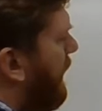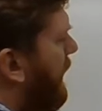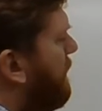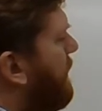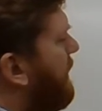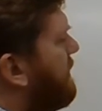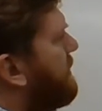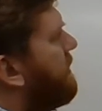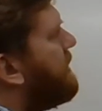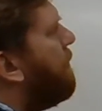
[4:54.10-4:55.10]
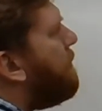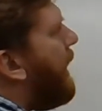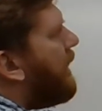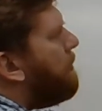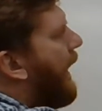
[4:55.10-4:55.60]
emits some
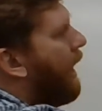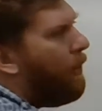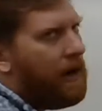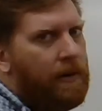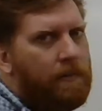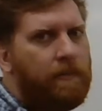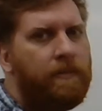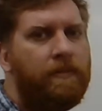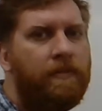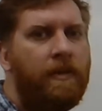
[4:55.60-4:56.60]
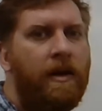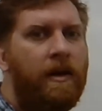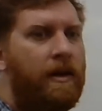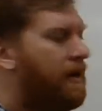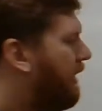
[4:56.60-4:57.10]
amount of power,
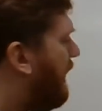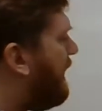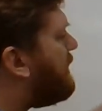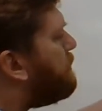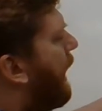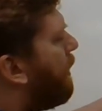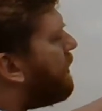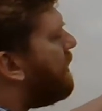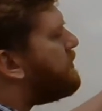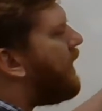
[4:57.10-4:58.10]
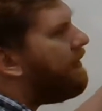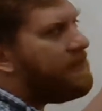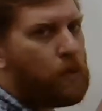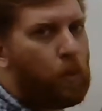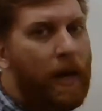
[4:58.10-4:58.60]
and this power comes off
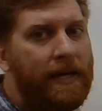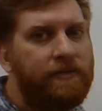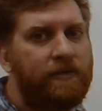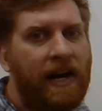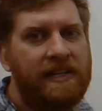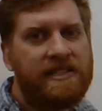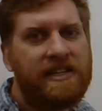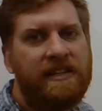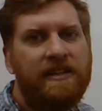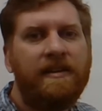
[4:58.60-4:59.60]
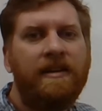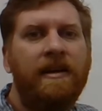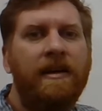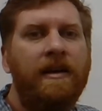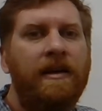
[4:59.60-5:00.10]
as a wavefront.
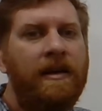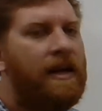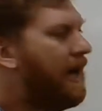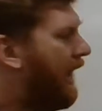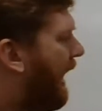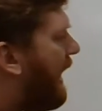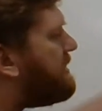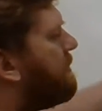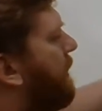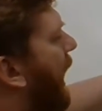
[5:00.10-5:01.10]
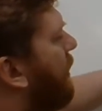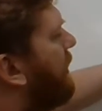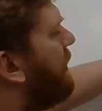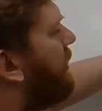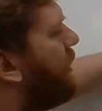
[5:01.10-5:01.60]
As the
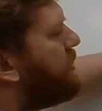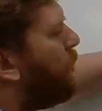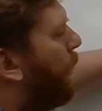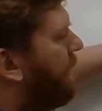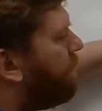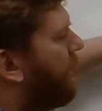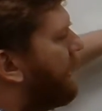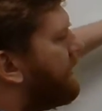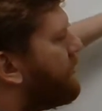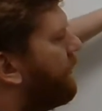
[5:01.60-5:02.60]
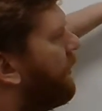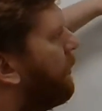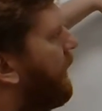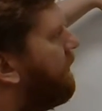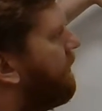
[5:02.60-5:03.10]
power, or as a wavefront gets further
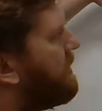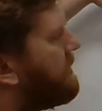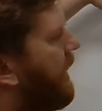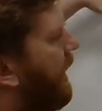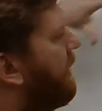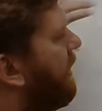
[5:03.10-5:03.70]
away from the sun,